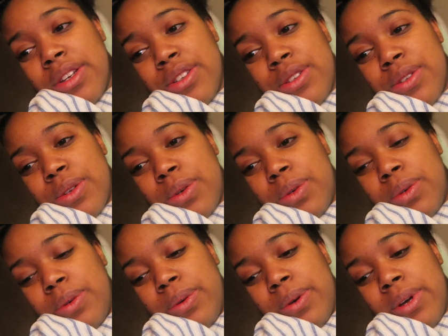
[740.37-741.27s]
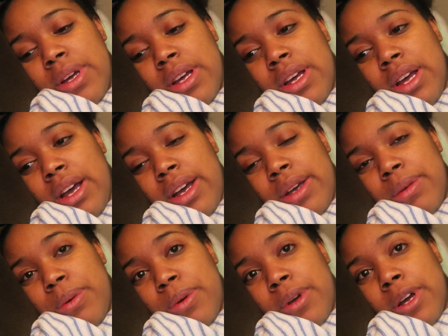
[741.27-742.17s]
So, I
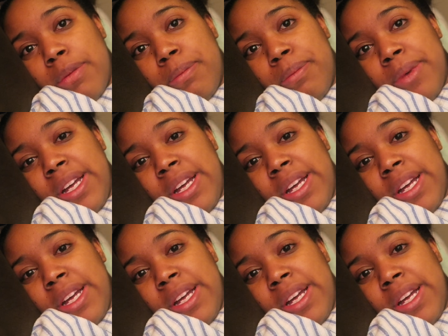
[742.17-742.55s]
woke up,